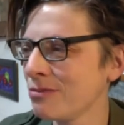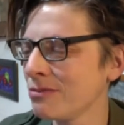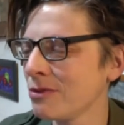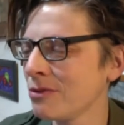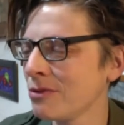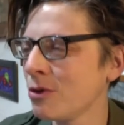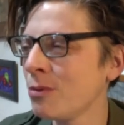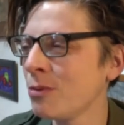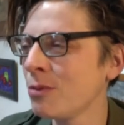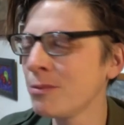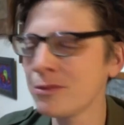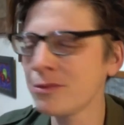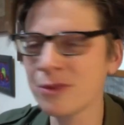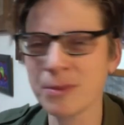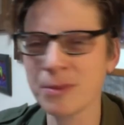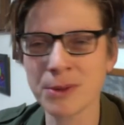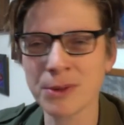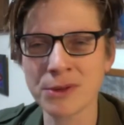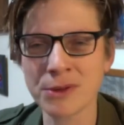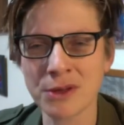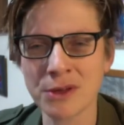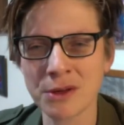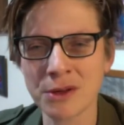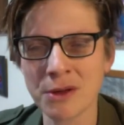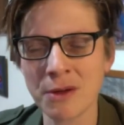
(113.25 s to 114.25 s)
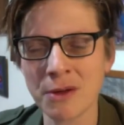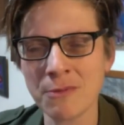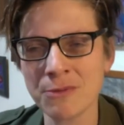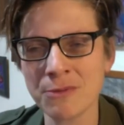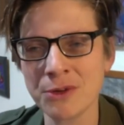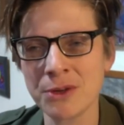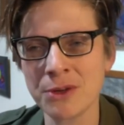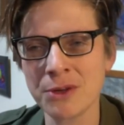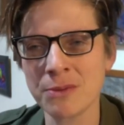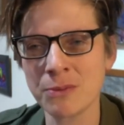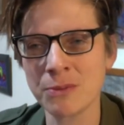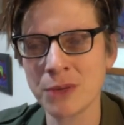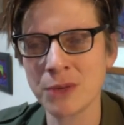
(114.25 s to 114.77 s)
comfortable and
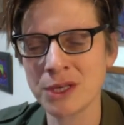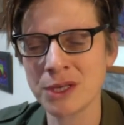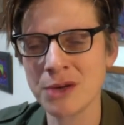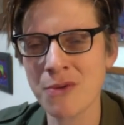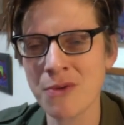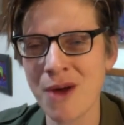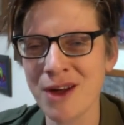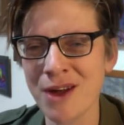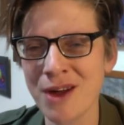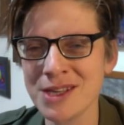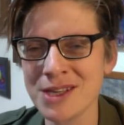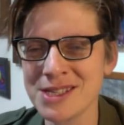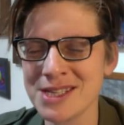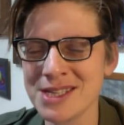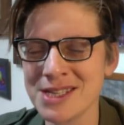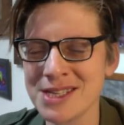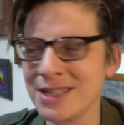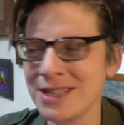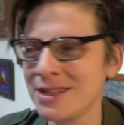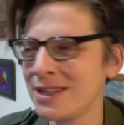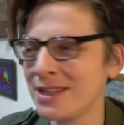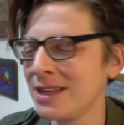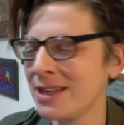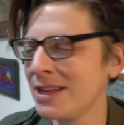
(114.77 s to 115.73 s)
confident when you're writing,